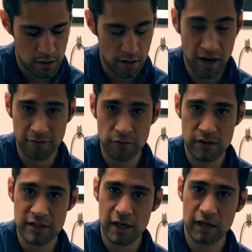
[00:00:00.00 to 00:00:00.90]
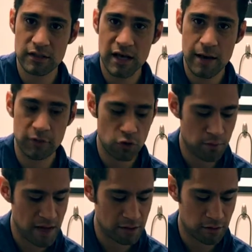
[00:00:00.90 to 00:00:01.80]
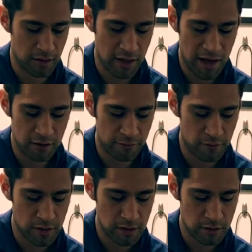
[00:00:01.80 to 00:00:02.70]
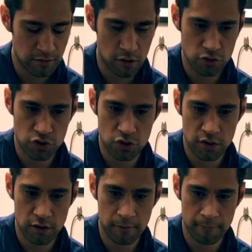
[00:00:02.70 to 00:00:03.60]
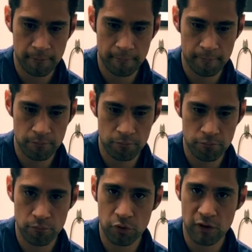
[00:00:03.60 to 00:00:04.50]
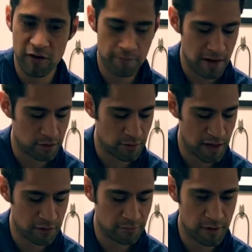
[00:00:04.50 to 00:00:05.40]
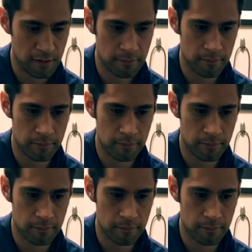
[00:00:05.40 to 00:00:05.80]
then after the second time, you go back to the 9th fret, 3rd string, pull off back to the 8th fret.